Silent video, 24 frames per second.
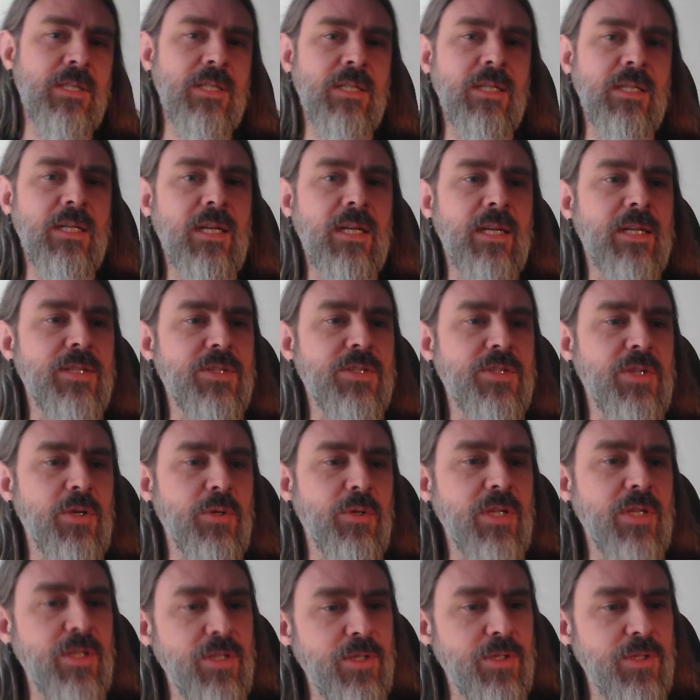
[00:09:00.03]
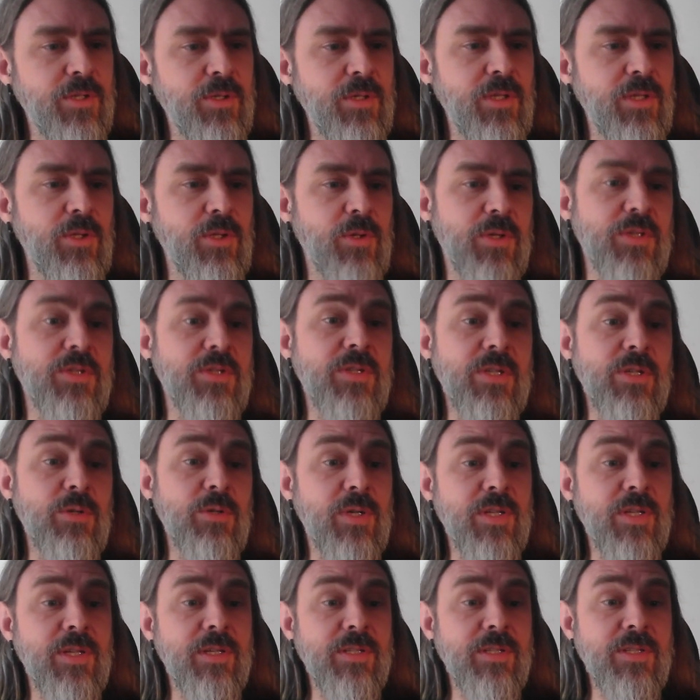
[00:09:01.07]
And so here you can see you
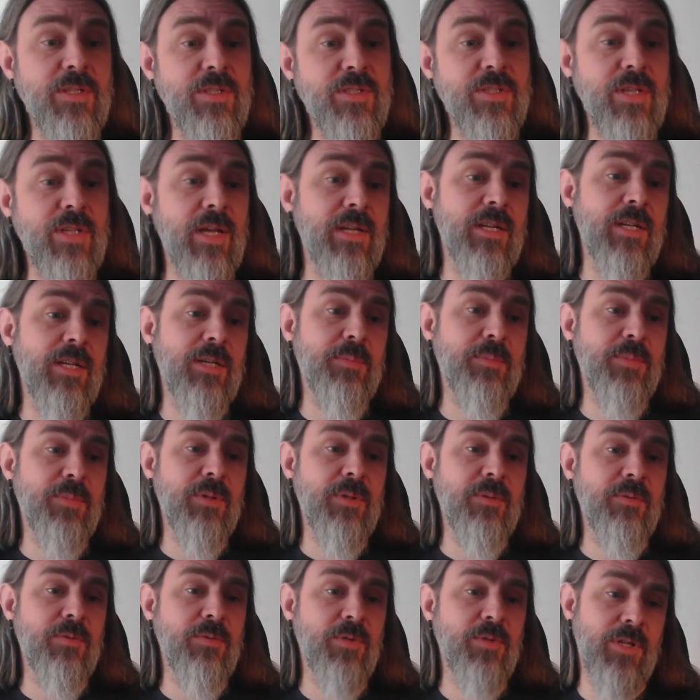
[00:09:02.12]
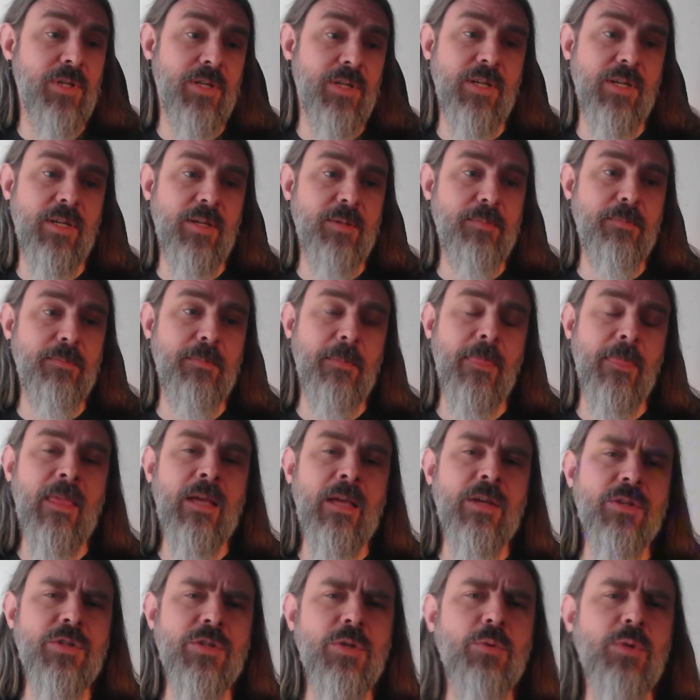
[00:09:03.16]
can sign up for GitHub.
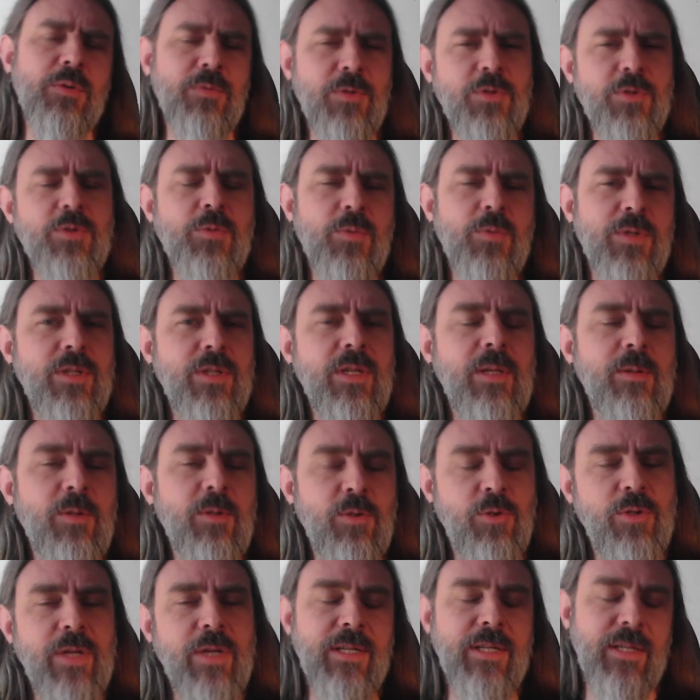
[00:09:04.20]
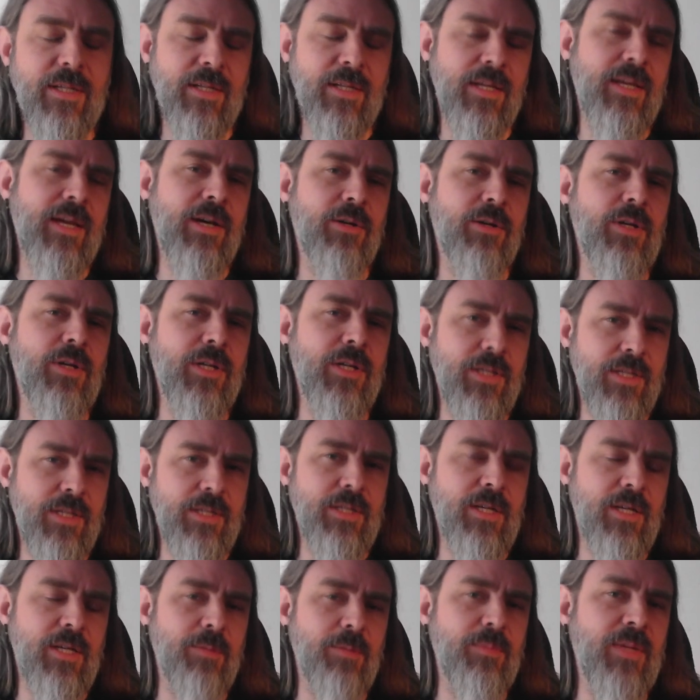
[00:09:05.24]
So we first want to create an account on
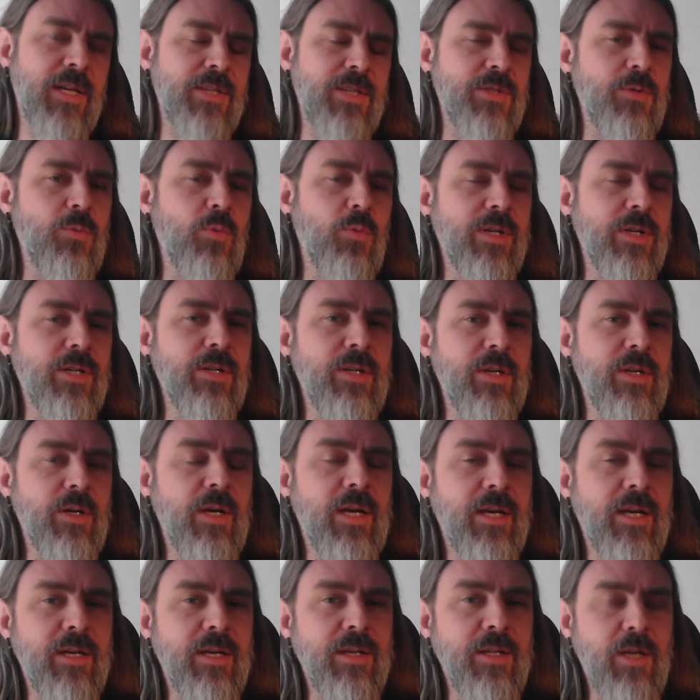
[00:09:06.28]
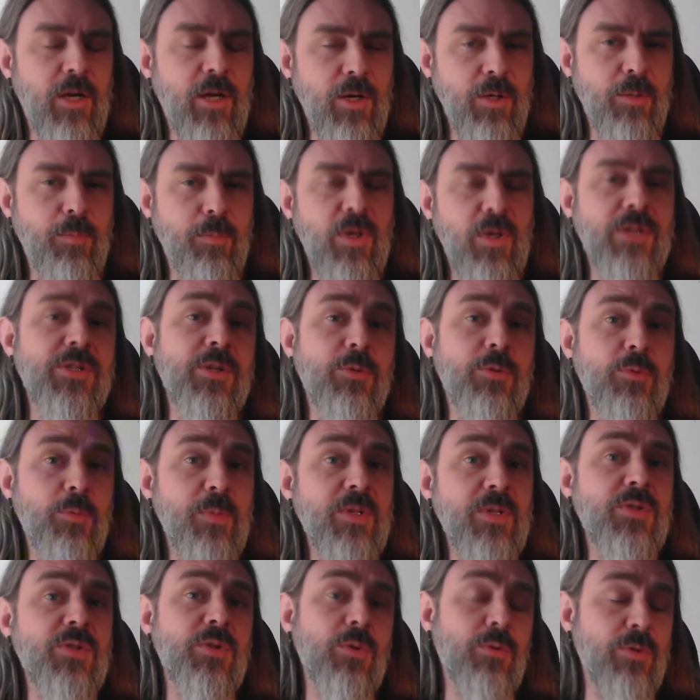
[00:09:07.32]
GitHub. That's where our project will be
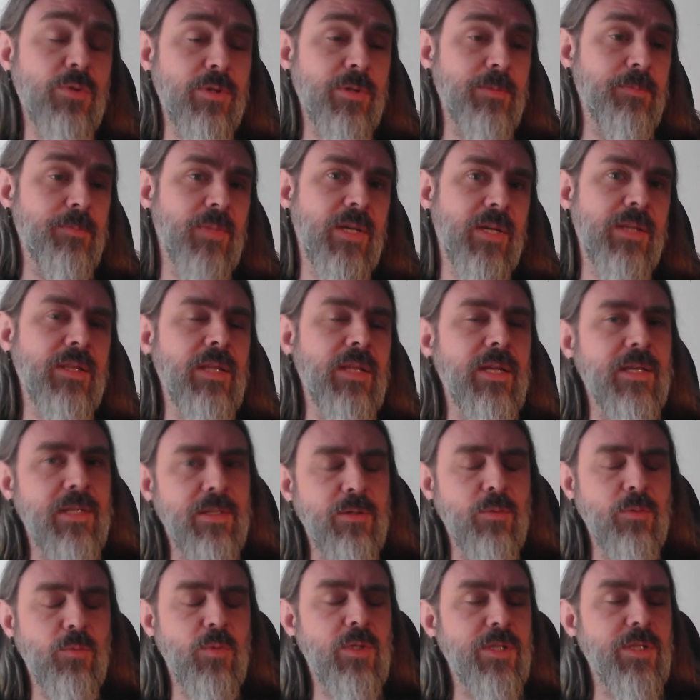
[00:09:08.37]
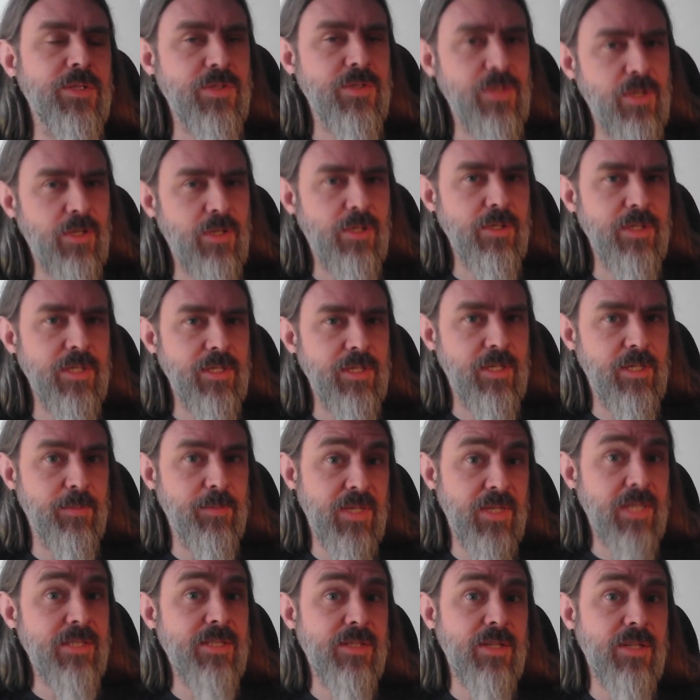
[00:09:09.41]
stored. And then we'll install GitHub
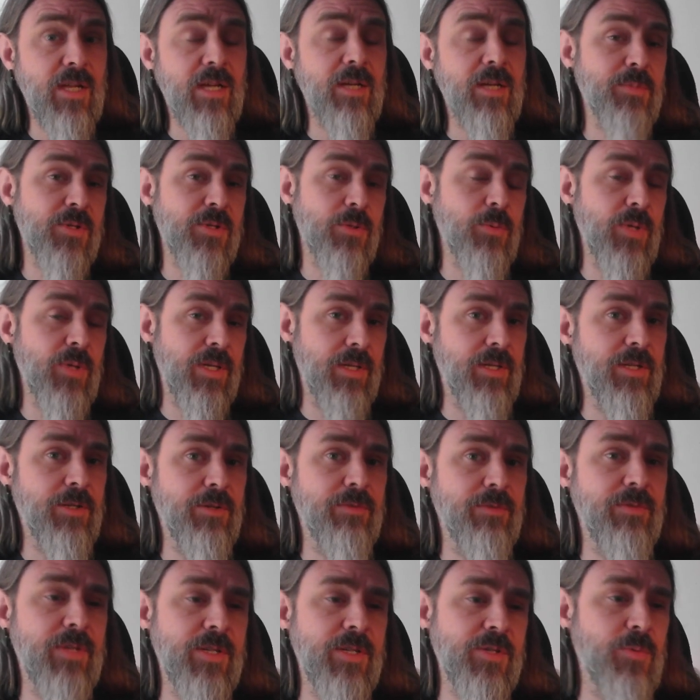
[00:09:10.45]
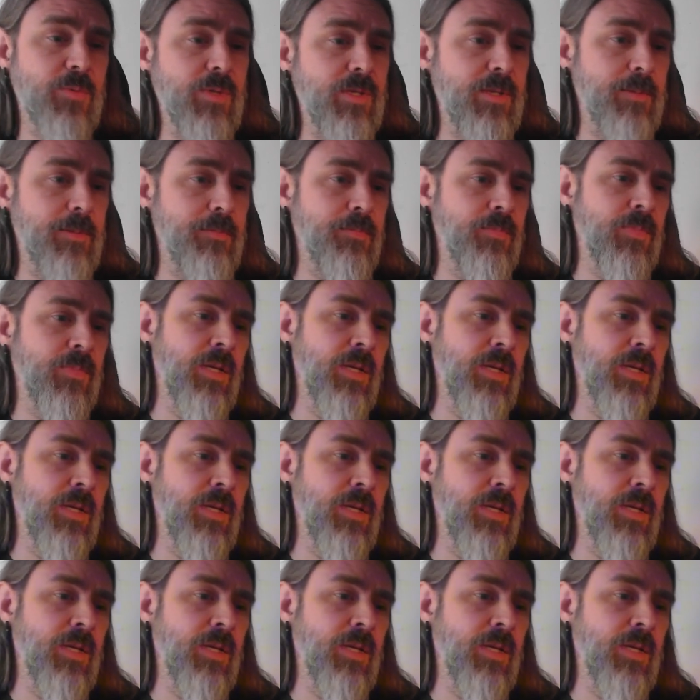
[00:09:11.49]
Desktop so we can interface with it.